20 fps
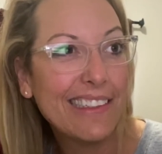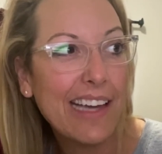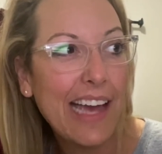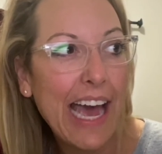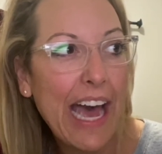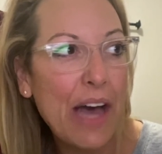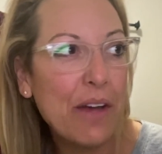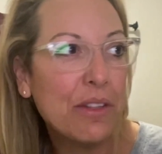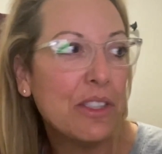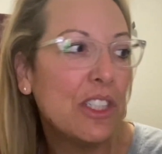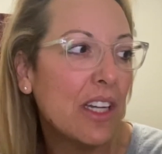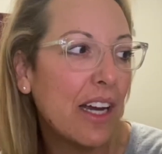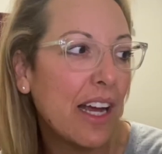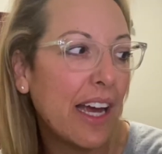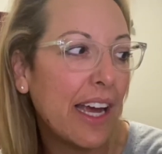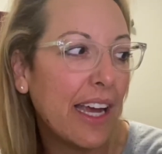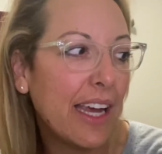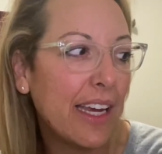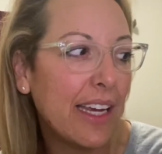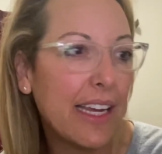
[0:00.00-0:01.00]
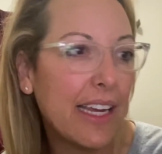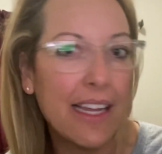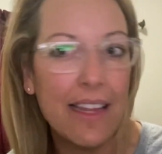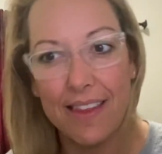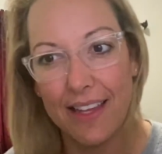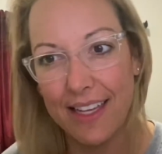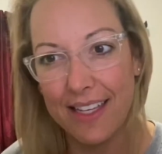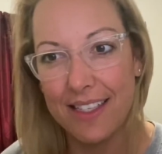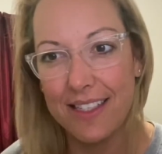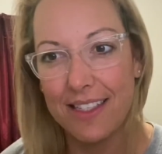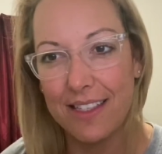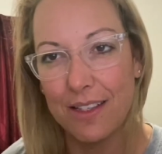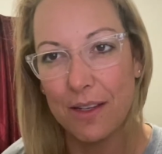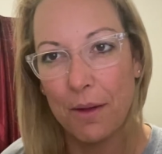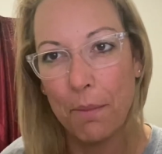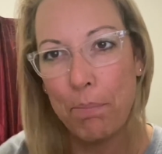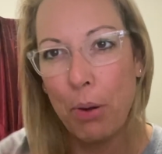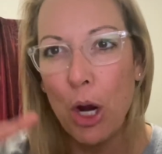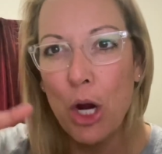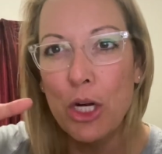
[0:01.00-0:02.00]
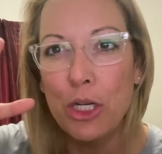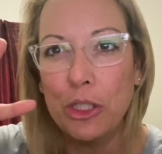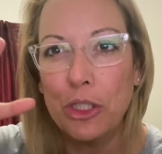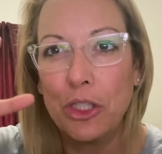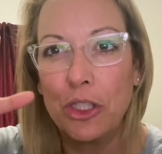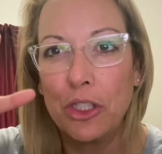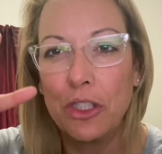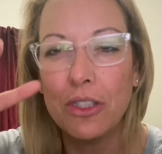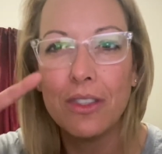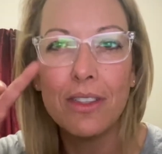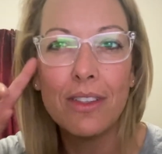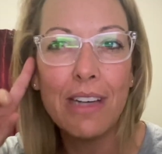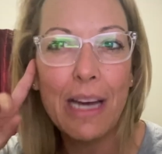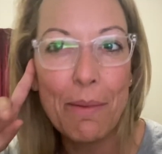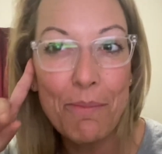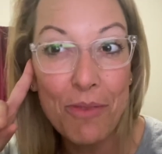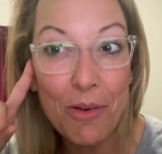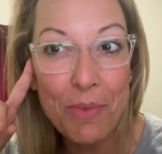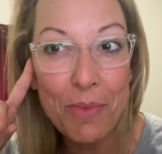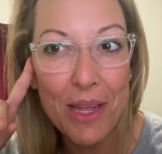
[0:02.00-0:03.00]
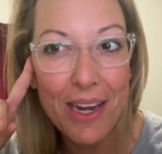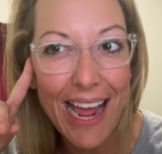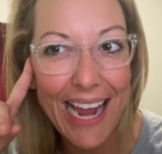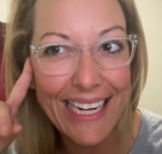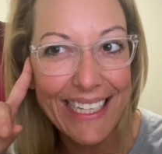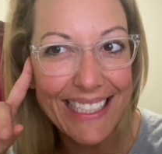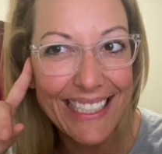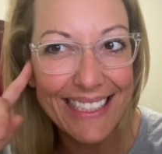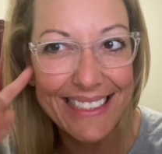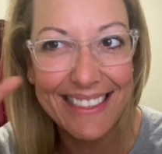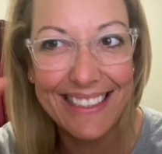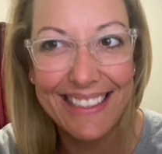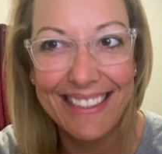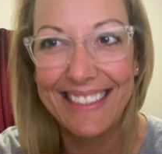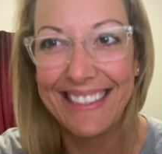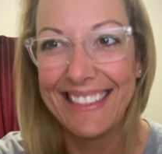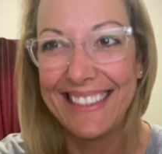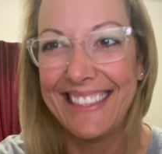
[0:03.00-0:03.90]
How should I end this? Peace. I'm from the 90s.